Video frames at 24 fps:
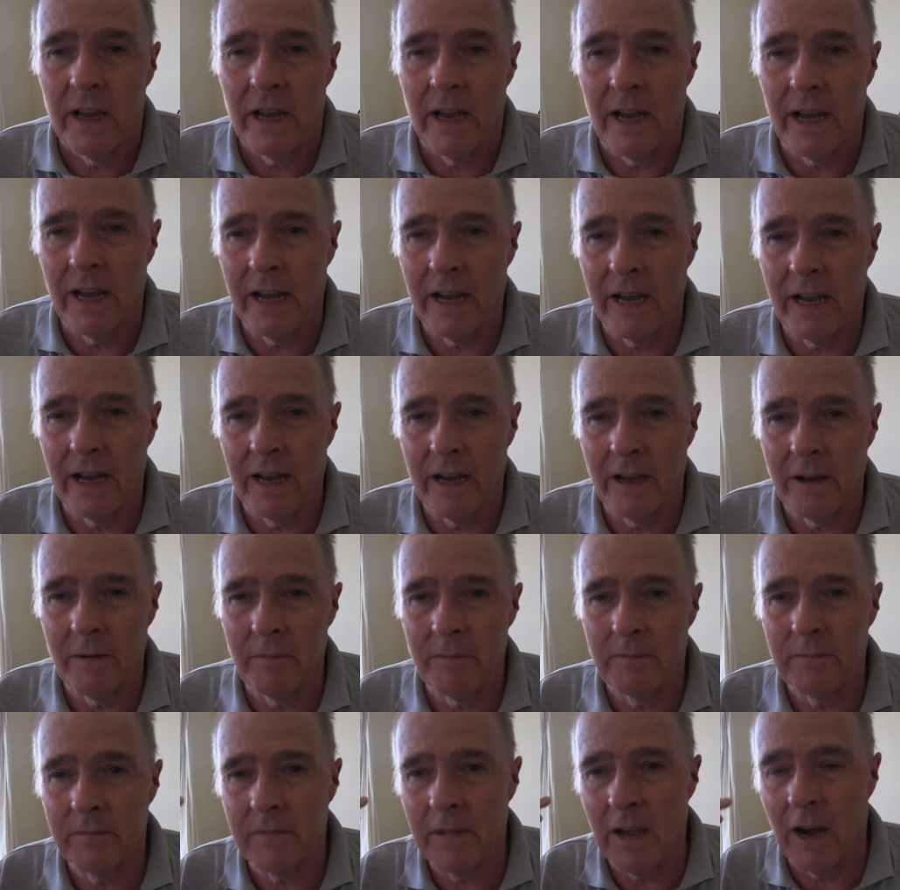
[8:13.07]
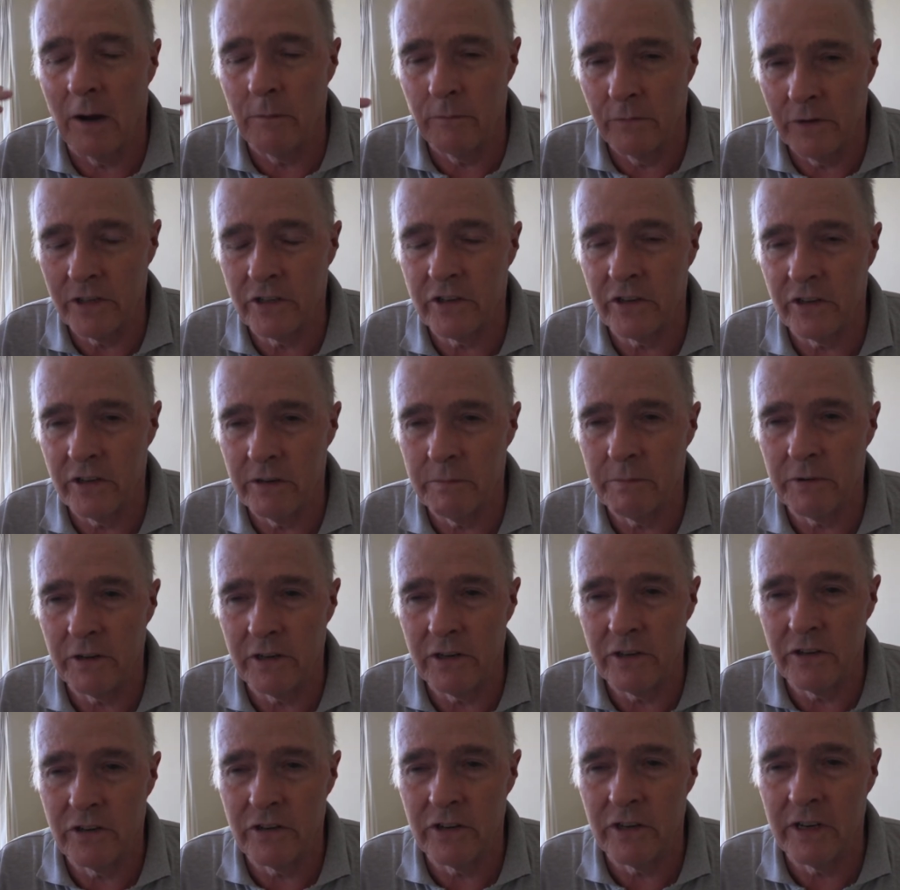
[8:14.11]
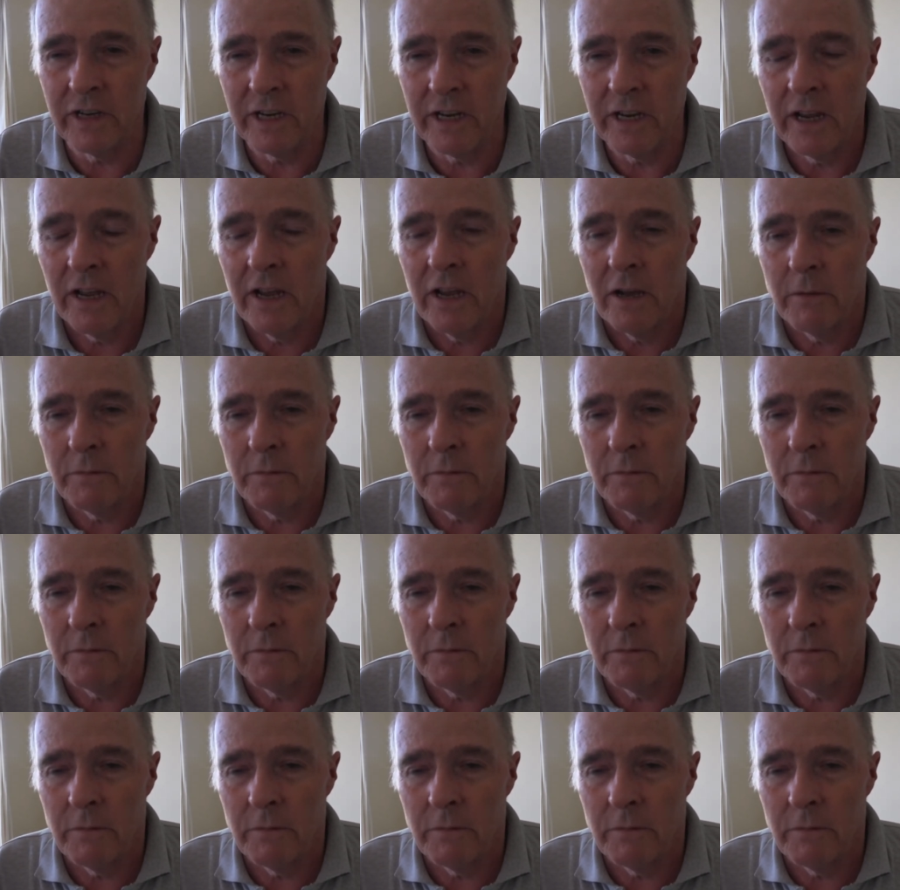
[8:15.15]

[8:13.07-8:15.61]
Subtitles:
I'm with TPG.